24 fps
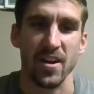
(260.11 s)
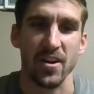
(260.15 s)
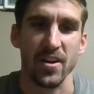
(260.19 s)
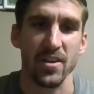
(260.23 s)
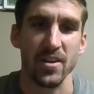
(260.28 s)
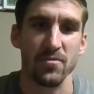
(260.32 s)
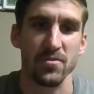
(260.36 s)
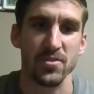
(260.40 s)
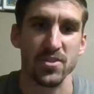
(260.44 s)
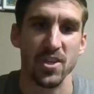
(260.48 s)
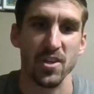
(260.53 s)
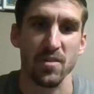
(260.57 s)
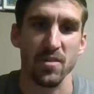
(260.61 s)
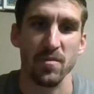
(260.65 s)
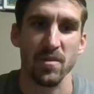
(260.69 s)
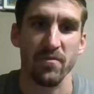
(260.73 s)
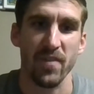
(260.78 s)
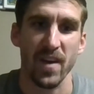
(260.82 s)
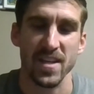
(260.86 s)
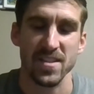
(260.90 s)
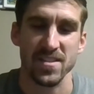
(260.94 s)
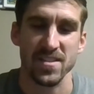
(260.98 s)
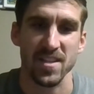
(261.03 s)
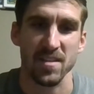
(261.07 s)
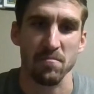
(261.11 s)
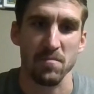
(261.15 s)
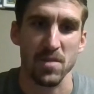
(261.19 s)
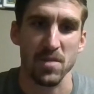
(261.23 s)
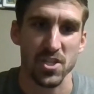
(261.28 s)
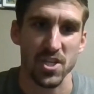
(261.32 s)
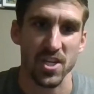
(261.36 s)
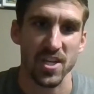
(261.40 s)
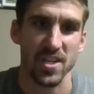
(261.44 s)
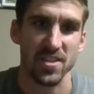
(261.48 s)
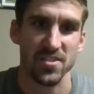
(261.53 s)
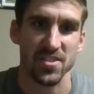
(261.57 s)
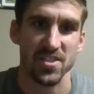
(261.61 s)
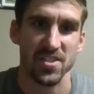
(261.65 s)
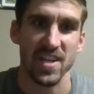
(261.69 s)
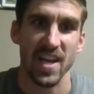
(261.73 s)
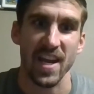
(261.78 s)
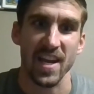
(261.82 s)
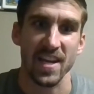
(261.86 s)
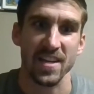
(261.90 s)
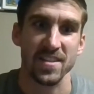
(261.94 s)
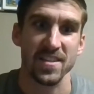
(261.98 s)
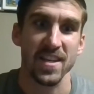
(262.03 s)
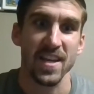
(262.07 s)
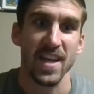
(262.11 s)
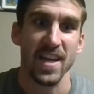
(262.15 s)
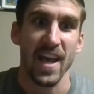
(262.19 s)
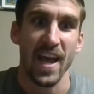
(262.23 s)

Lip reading: He was going to be facing Michigan State